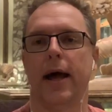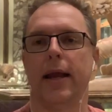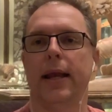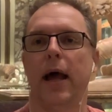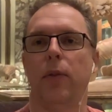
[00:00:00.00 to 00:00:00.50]

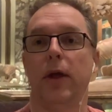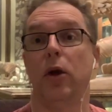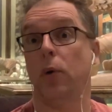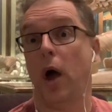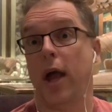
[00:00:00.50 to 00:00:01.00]
and now they
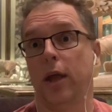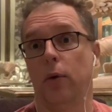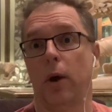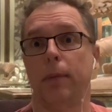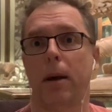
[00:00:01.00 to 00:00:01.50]
know why you're
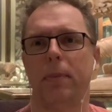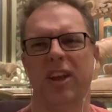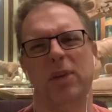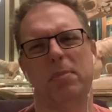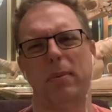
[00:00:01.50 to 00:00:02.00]
running
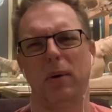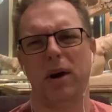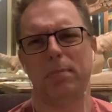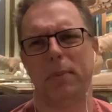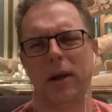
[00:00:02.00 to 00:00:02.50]
Puppet. You're probably
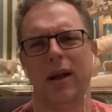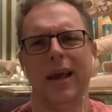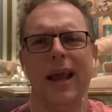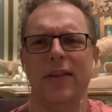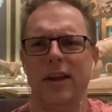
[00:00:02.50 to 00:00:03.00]
running Puppet
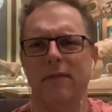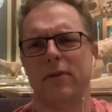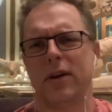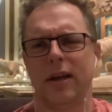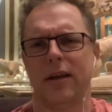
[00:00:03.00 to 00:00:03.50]
in the
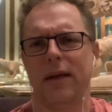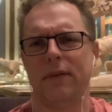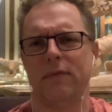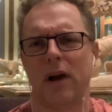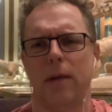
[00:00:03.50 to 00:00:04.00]
dev
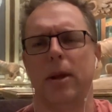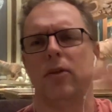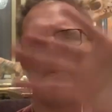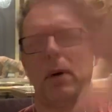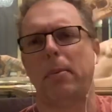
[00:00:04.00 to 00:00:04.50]
environment,
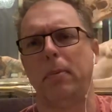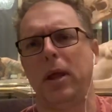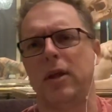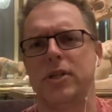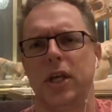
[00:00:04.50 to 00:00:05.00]
so it's
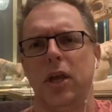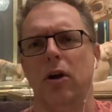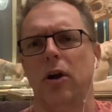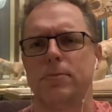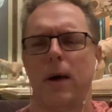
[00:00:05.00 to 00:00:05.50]
probably
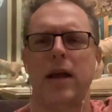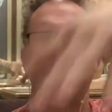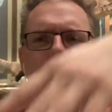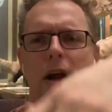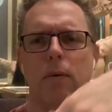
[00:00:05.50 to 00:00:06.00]
unsecure. It's behind
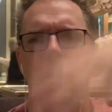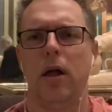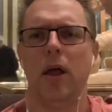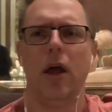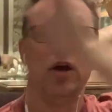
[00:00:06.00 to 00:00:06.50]
a
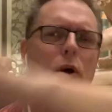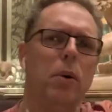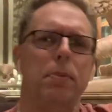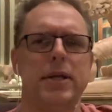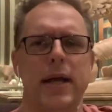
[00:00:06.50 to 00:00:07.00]
firewall. No
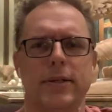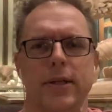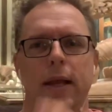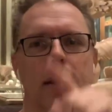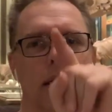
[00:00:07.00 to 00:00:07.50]
one protects
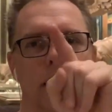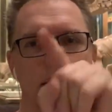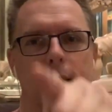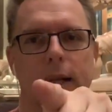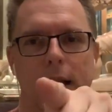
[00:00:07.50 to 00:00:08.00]
it.
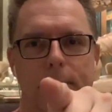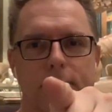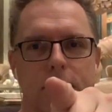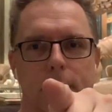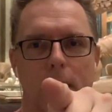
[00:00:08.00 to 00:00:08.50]
The
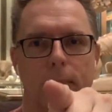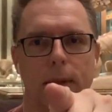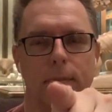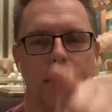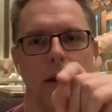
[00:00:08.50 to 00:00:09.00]
lobster
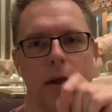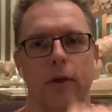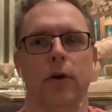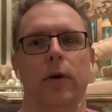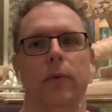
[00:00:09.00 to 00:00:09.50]
problem.
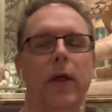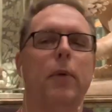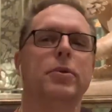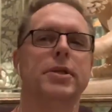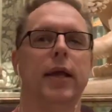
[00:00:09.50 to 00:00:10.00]
So
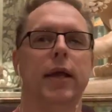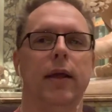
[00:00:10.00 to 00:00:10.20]
that was the